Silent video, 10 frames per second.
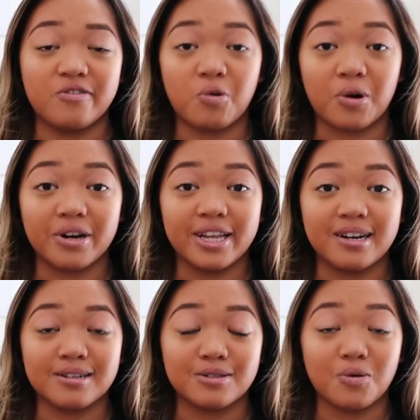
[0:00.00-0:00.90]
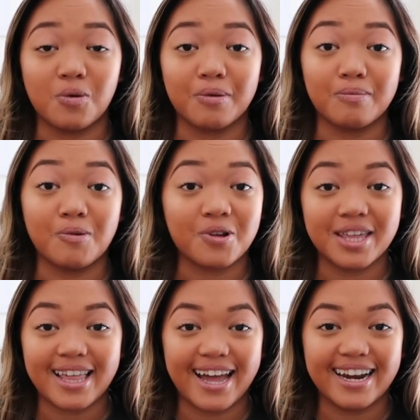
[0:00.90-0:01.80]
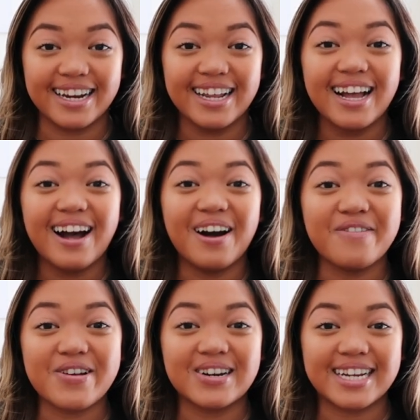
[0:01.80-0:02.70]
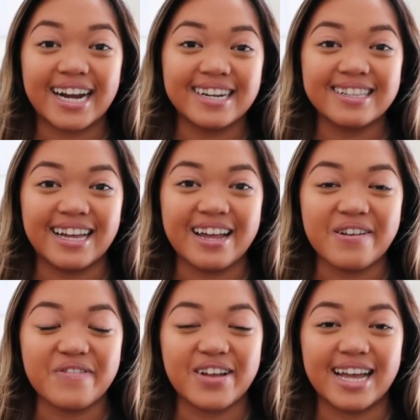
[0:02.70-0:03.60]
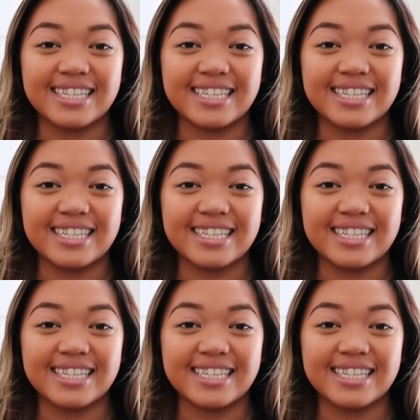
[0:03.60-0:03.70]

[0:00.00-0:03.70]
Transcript: four years or more than that of your entire life.